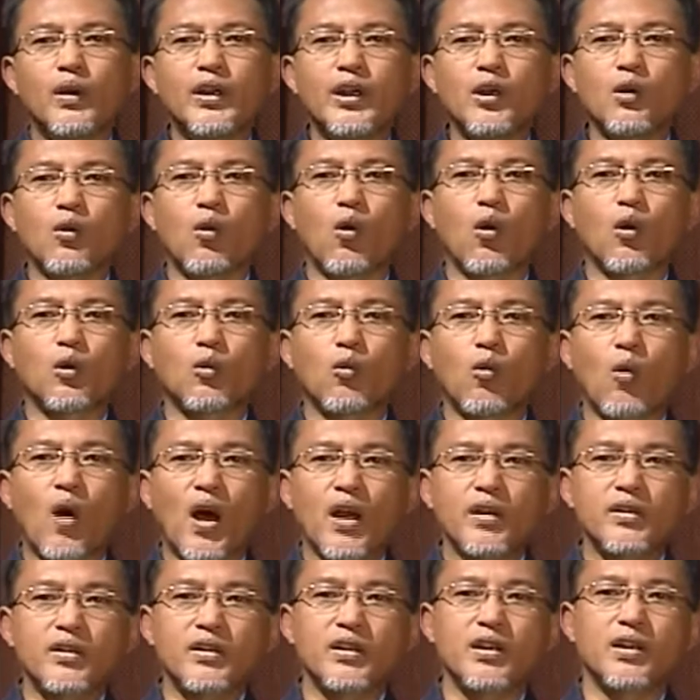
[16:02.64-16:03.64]
on
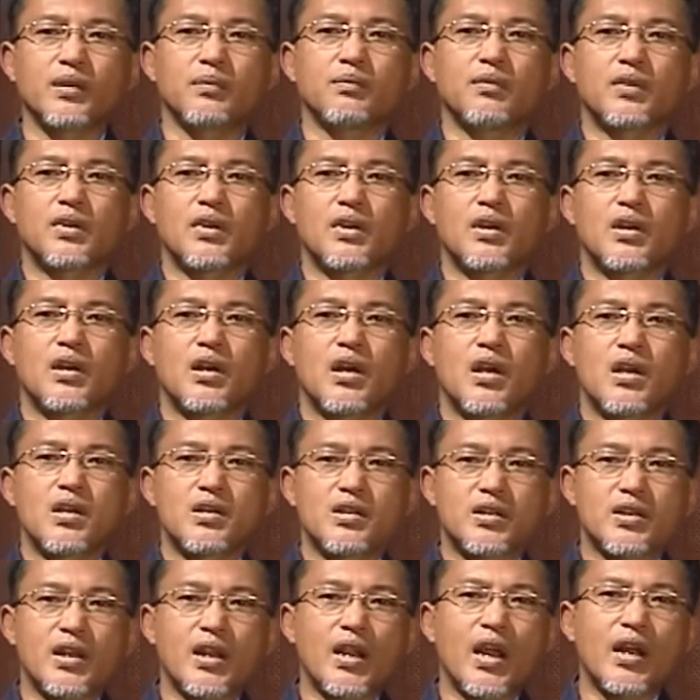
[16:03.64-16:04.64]
one theme
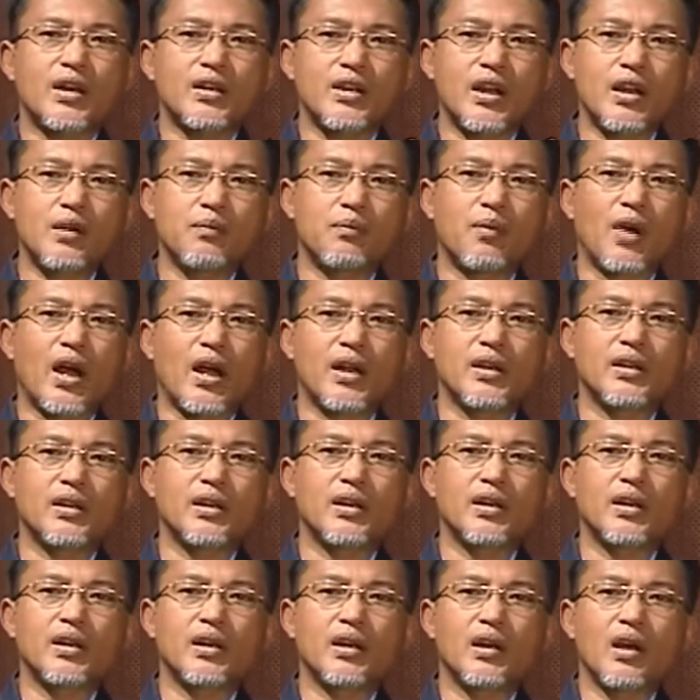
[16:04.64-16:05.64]
selected by
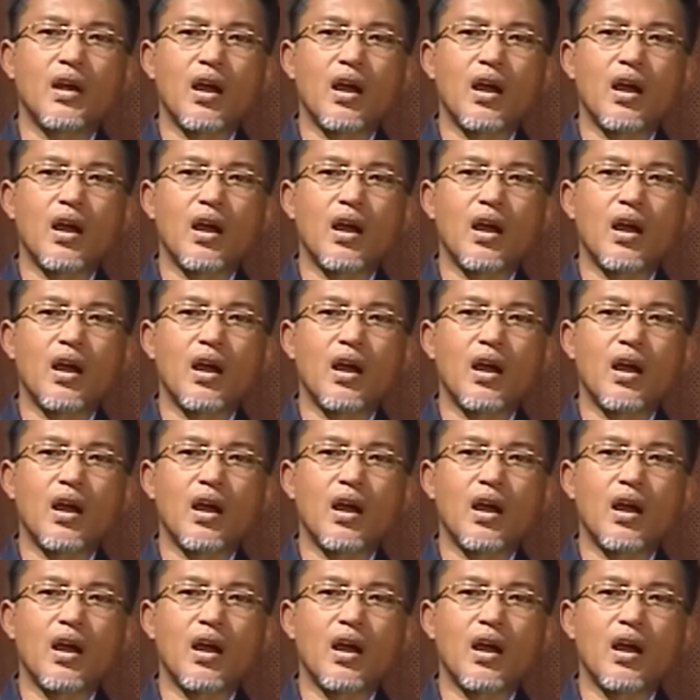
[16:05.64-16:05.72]
the